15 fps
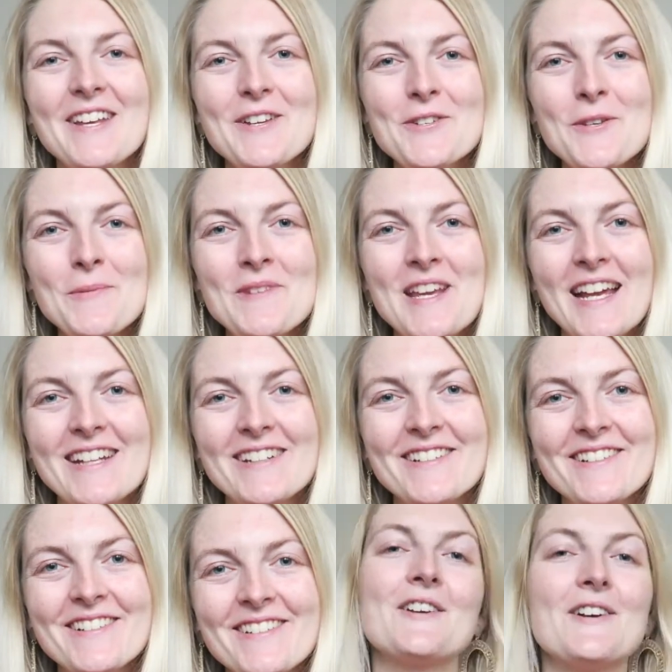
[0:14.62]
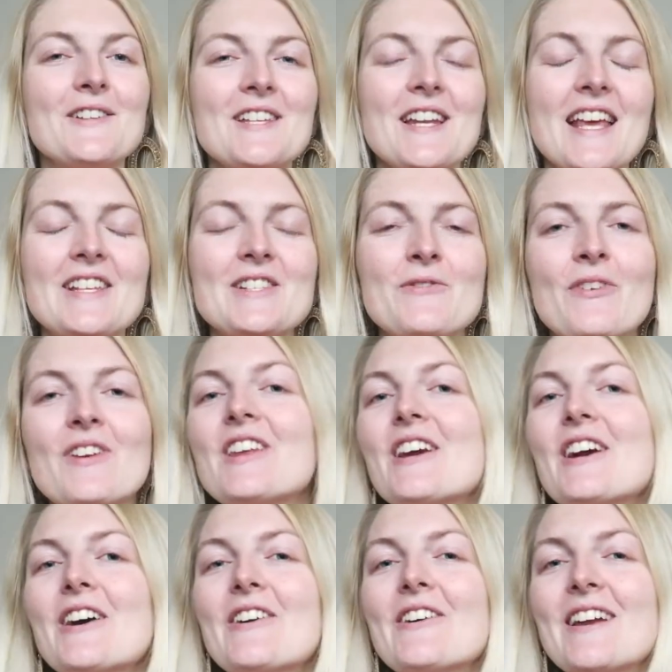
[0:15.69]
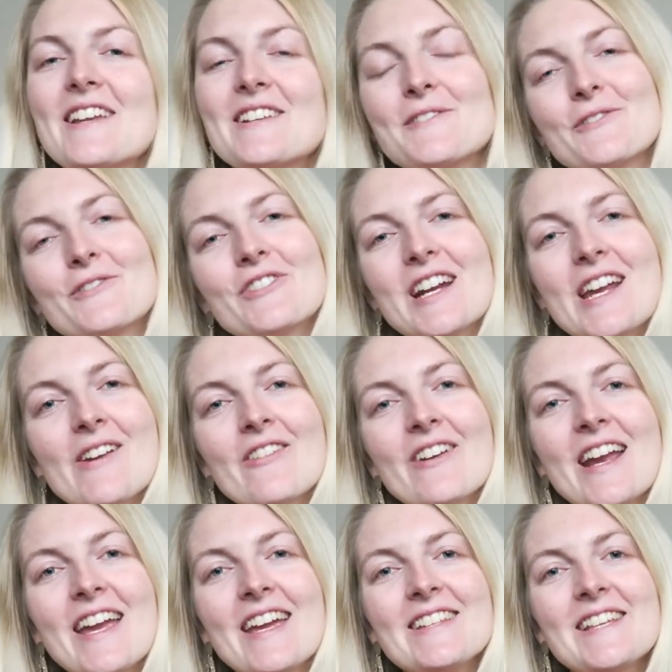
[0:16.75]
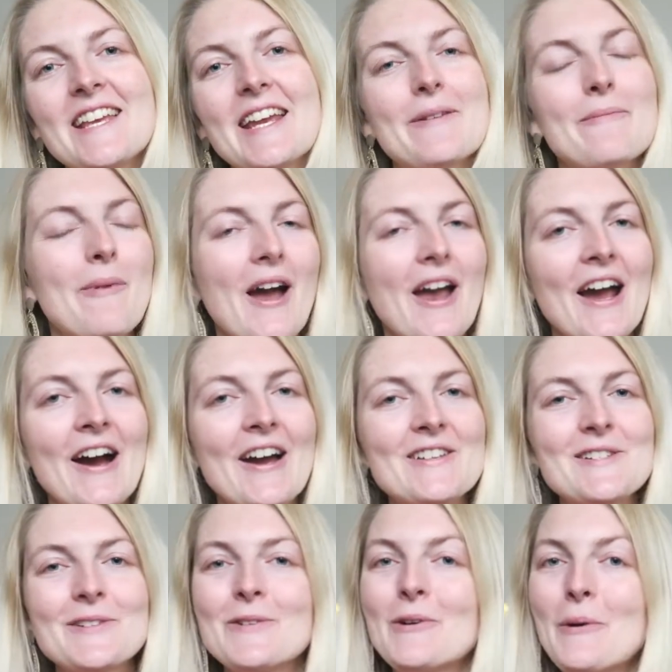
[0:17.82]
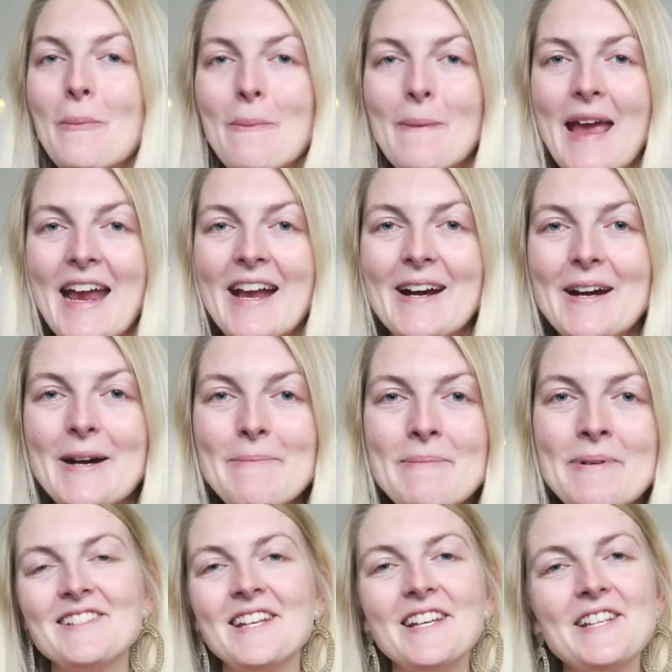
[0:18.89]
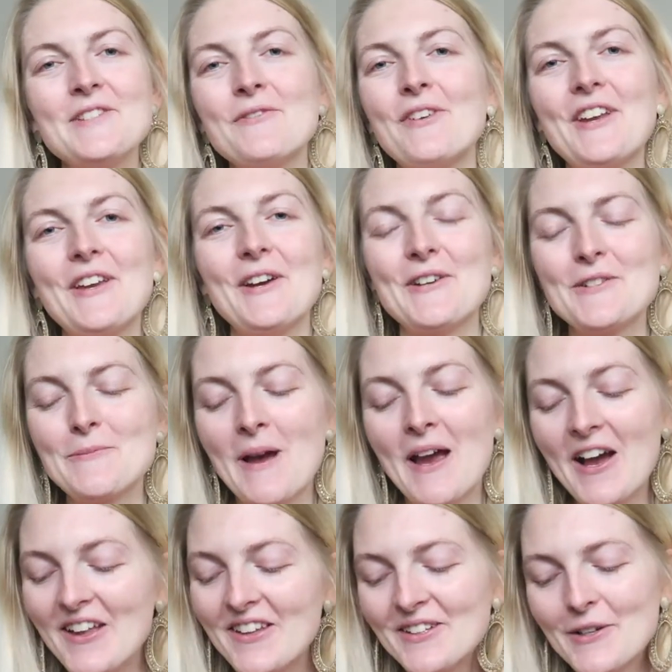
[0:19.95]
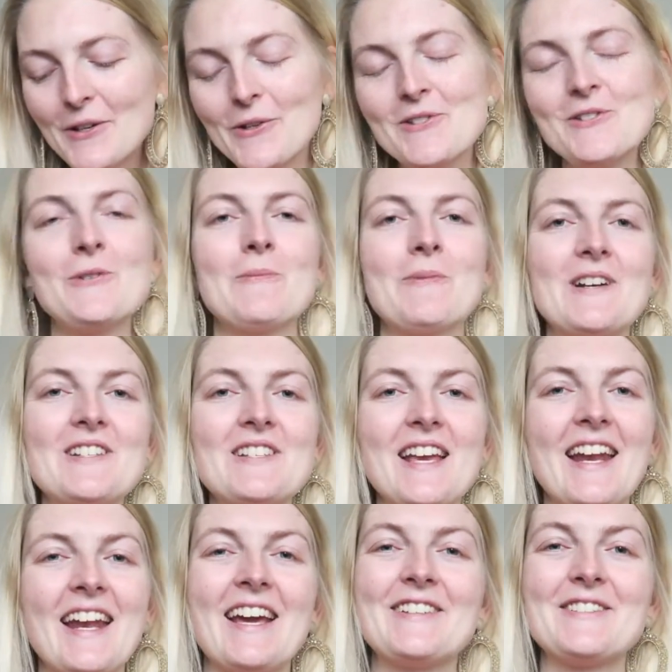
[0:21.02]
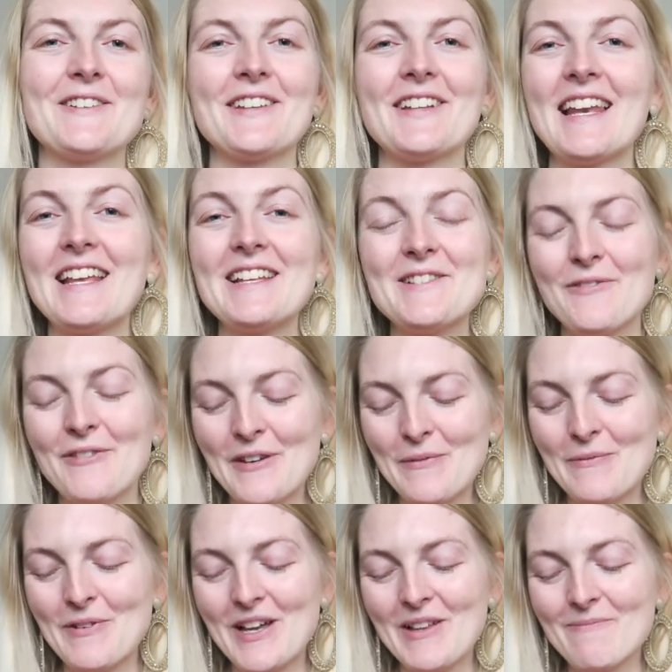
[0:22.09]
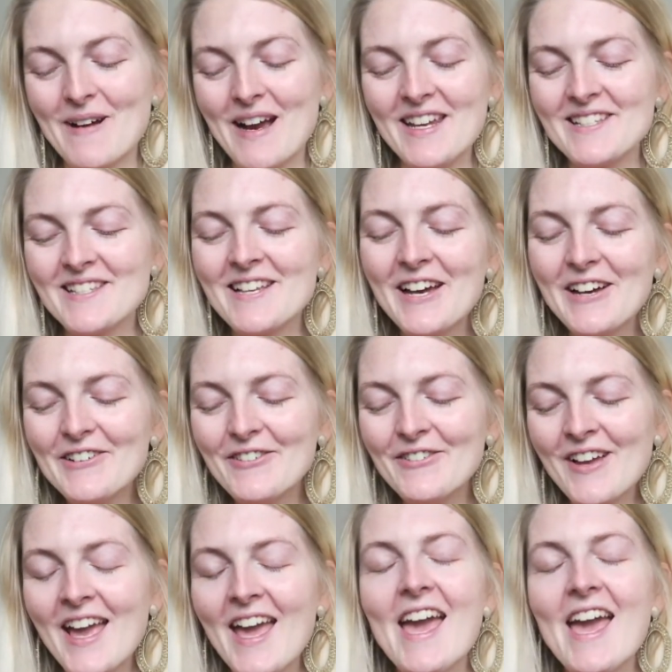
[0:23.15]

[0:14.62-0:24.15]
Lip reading: YouTube channel. So today's video is recreating my high school makeup. I see these videos by other YouTubers and I thought let's film one myself.